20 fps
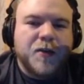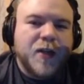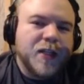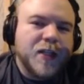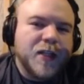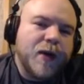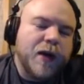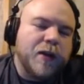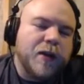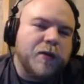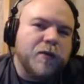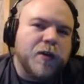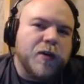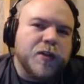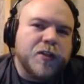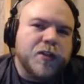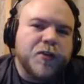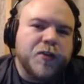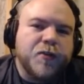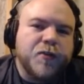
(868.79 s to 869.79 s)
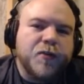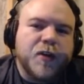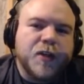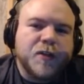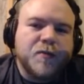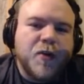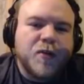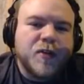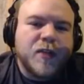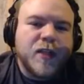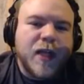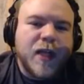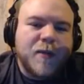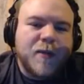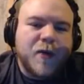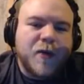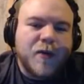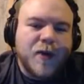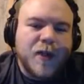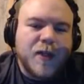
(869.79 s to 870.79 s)
and that's why I only run 2, because most of the time
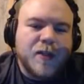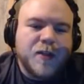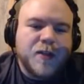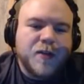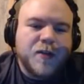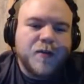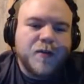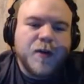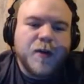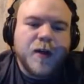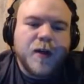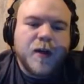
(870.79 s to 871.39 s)
I won't need to.